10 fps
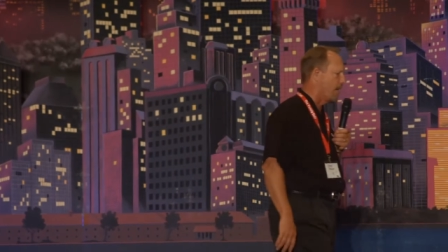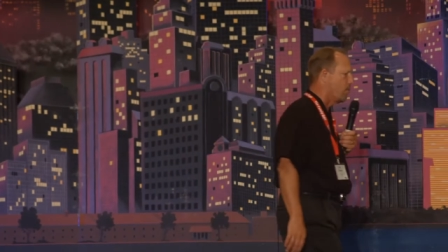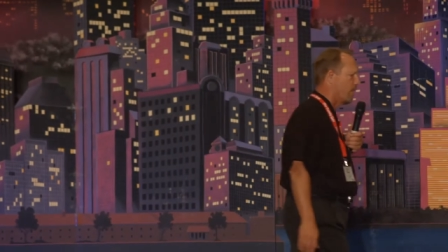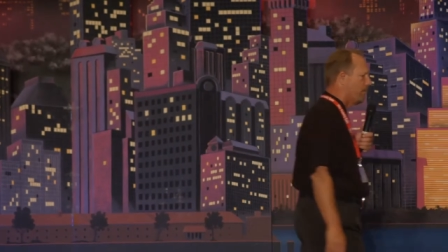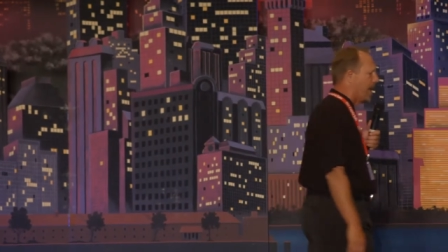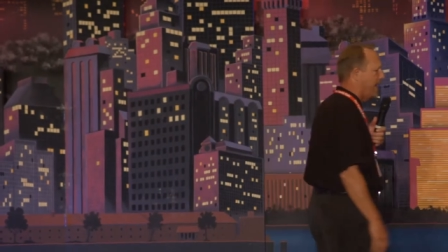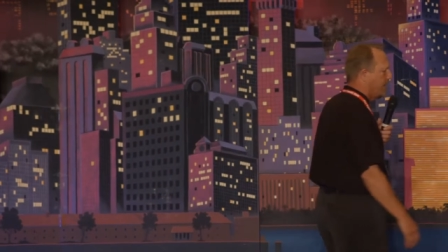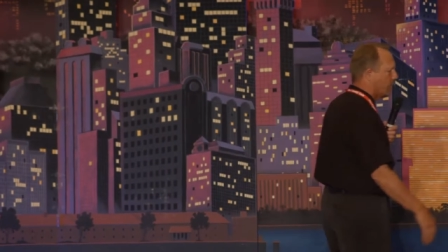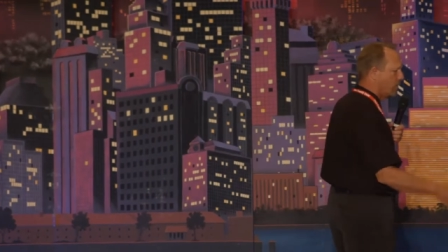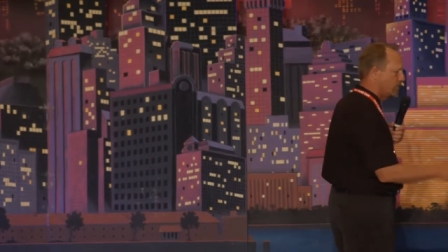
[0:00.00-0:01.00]
about one of my
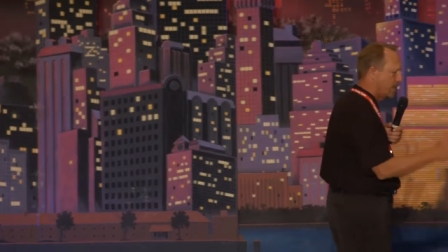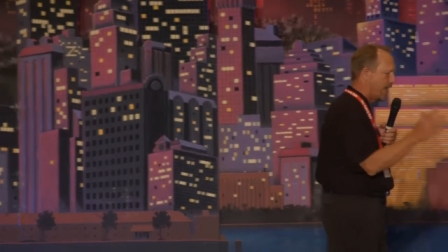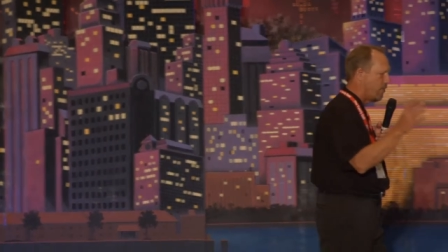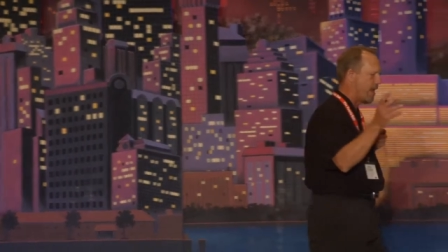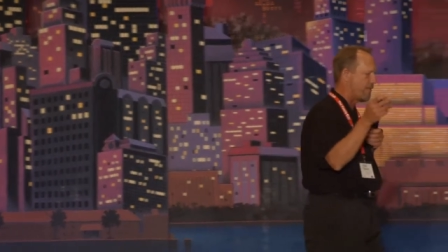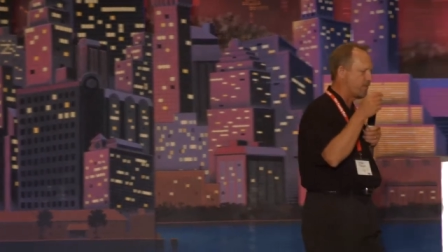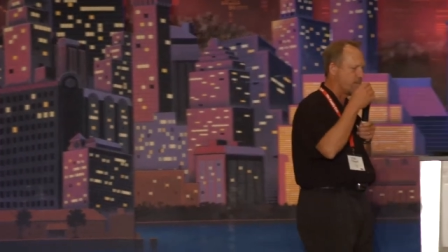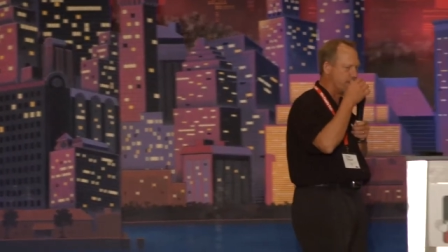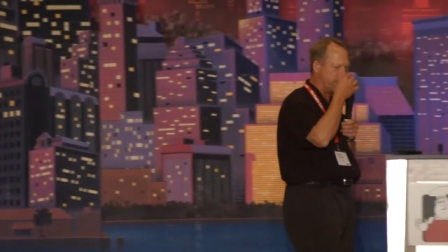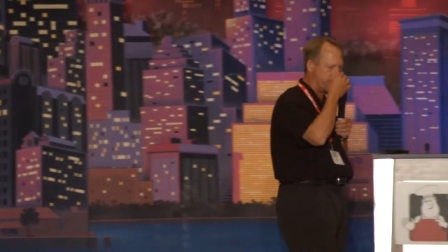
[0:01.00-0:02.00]
heroes, and I don't have
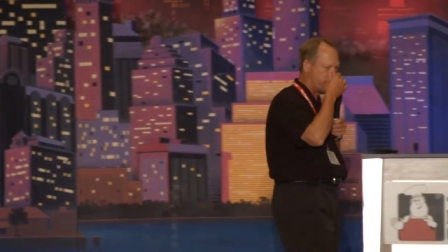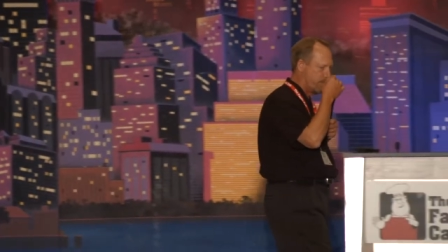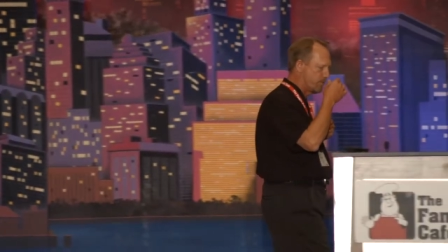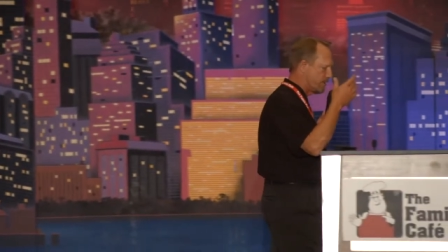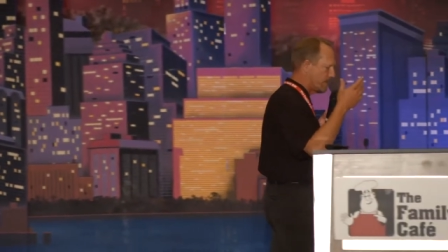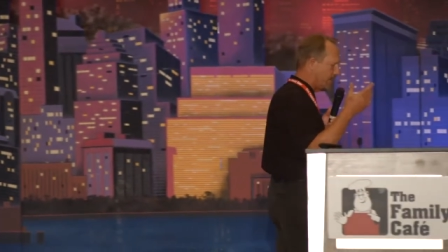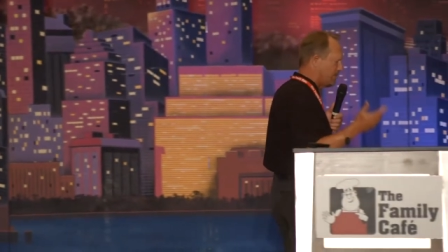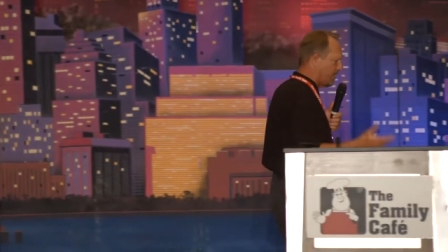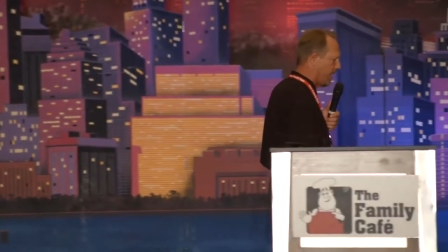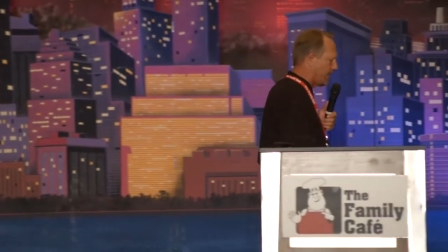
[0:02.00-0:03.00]
too many heroes. It
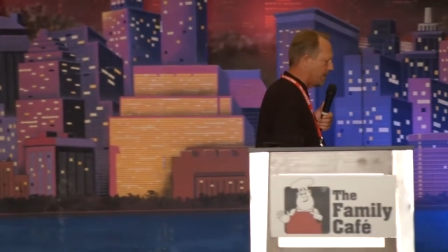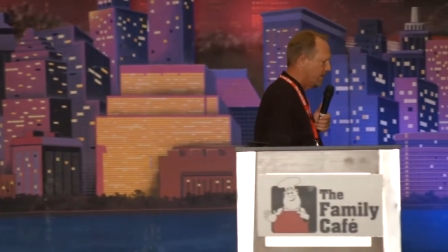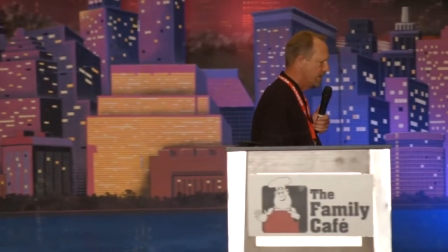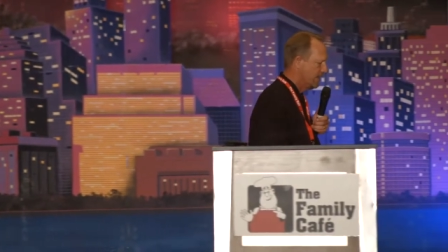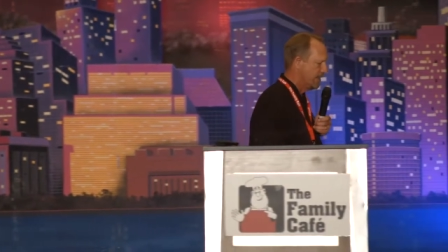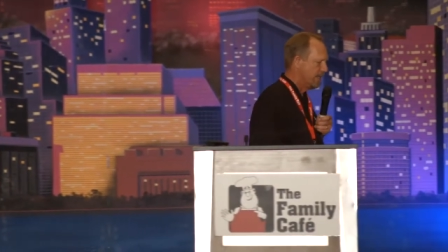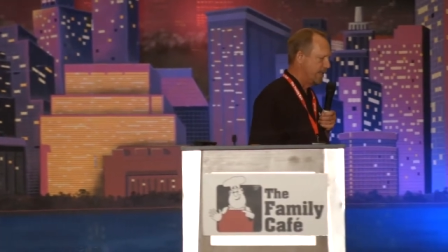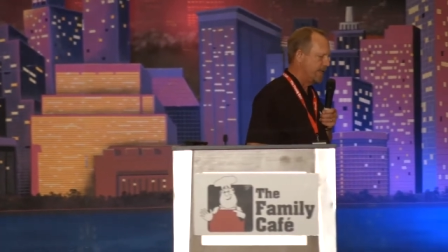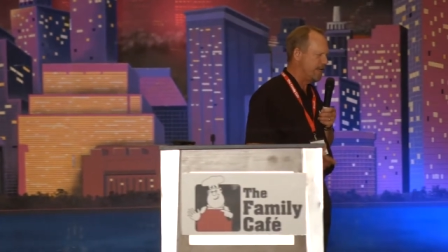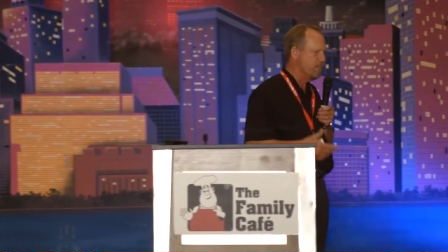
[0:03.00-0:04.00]
seems like
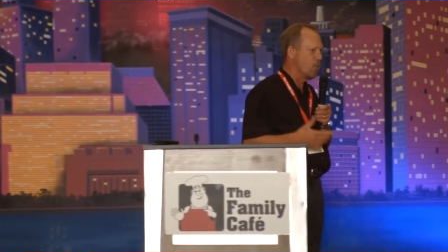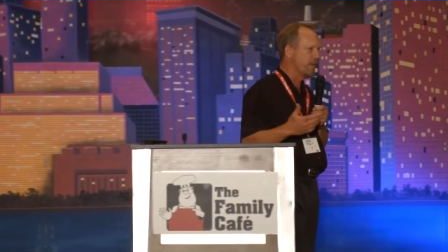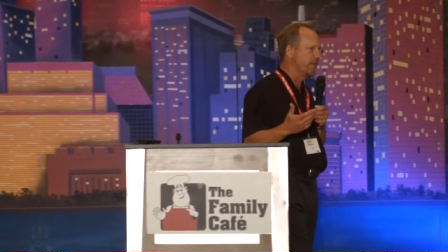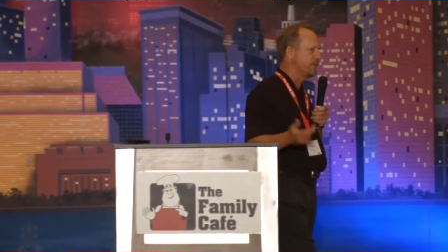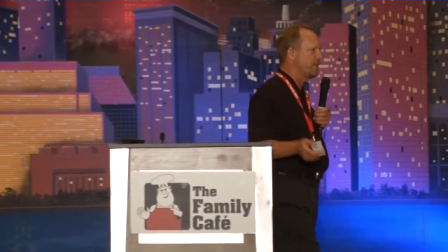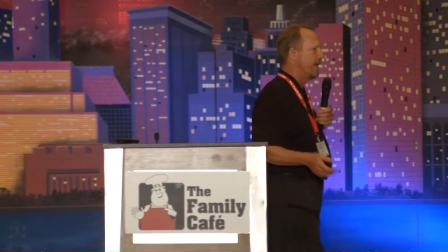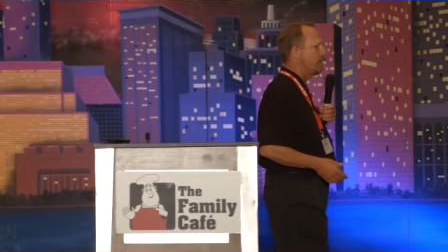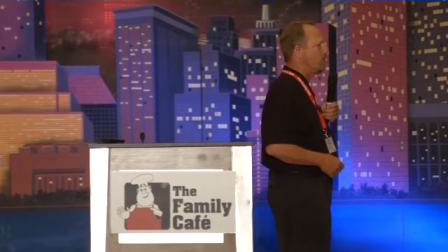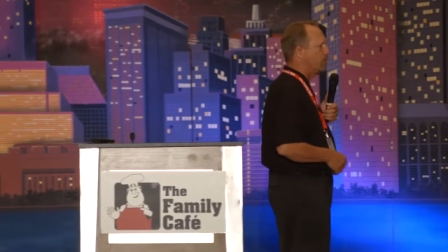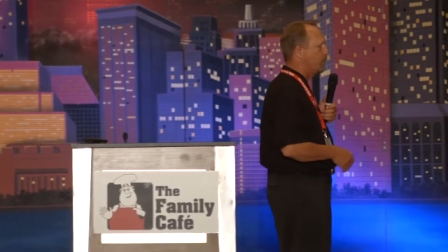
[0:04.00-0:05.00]
any more these
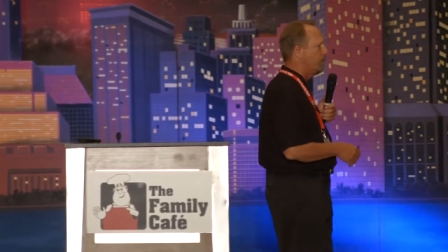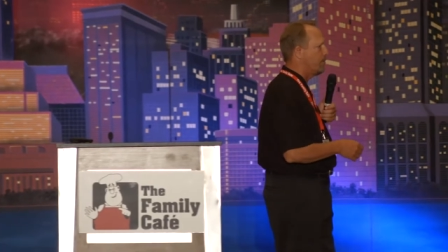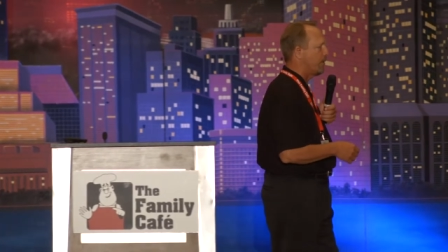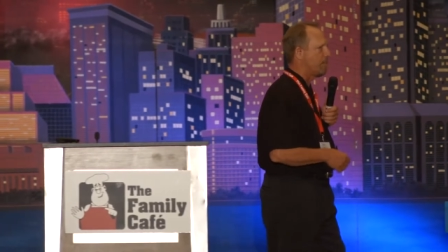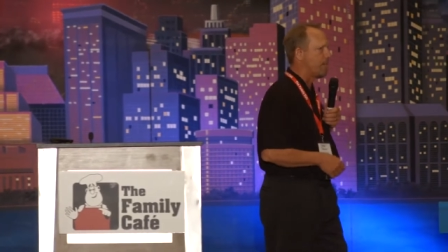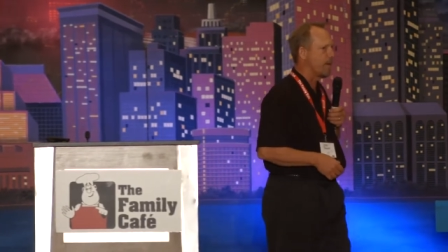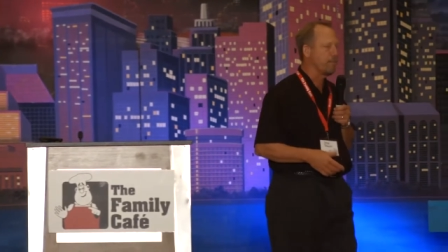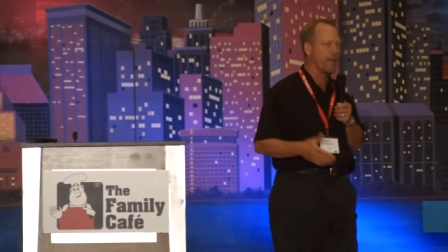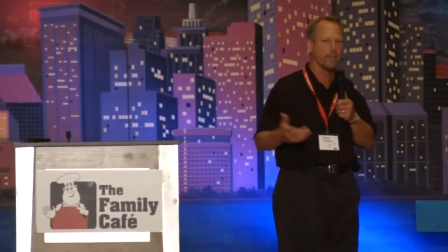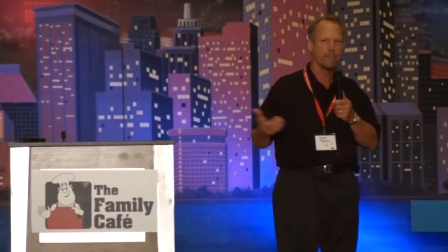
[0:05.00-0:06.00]
days, you put people up on a
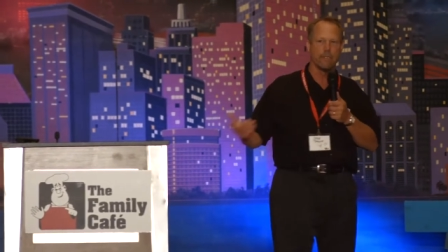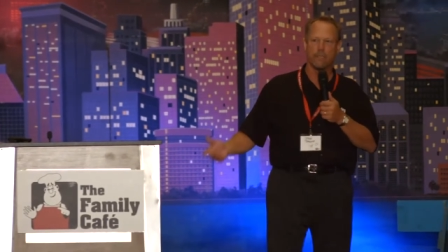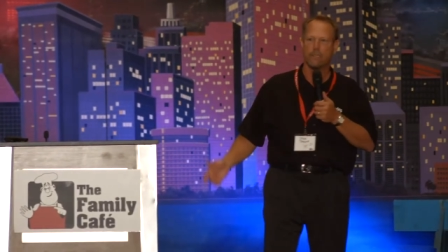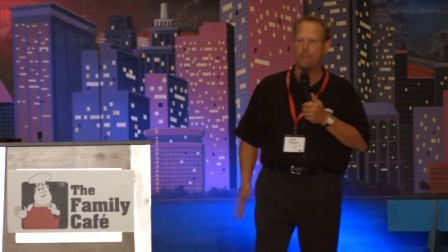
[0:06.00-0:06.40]
pedestal and